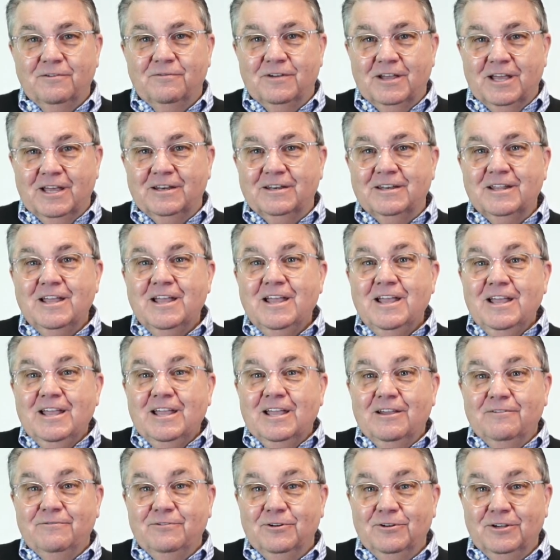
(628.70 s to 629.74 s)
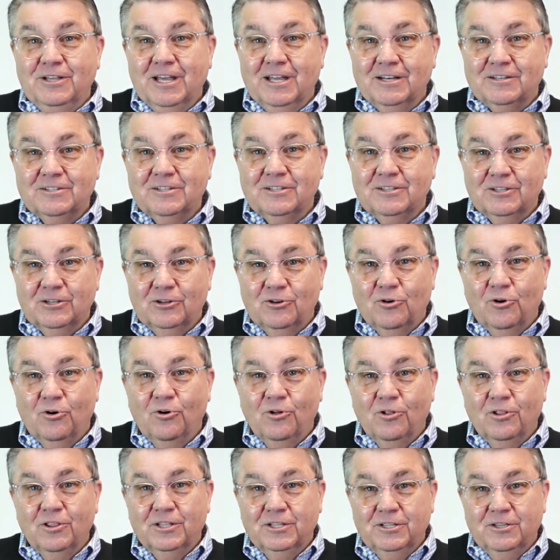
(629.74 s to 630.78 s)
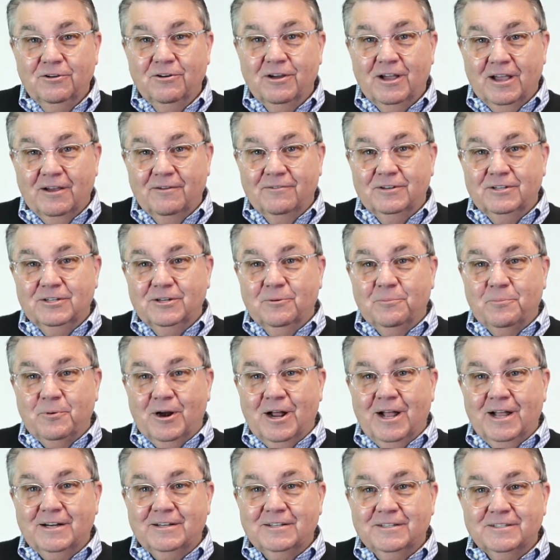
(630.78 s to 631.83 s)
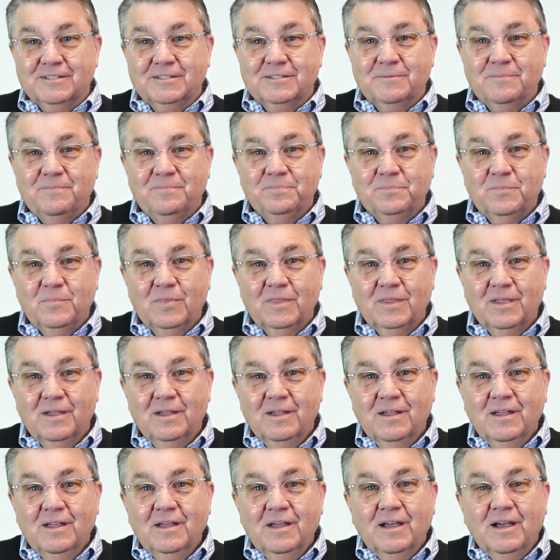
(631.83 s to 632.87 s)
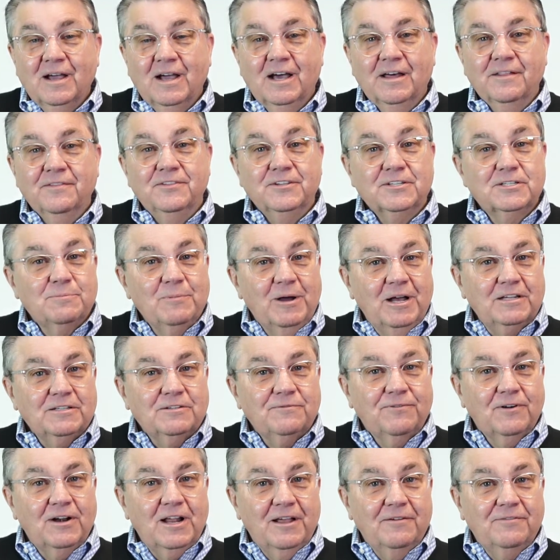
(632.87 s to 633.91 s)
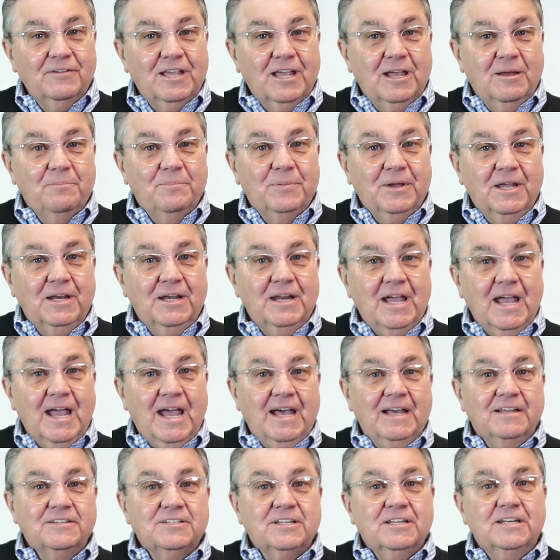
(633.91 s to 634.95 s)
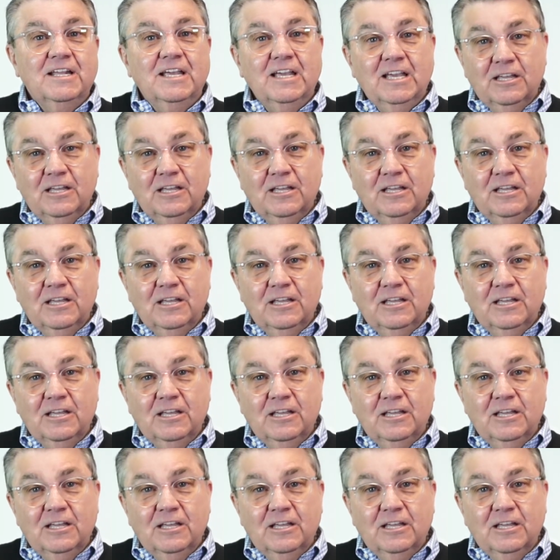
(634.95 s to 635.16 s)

event if you get to the goal that you have in your practice. The Smiles for Life campaign has an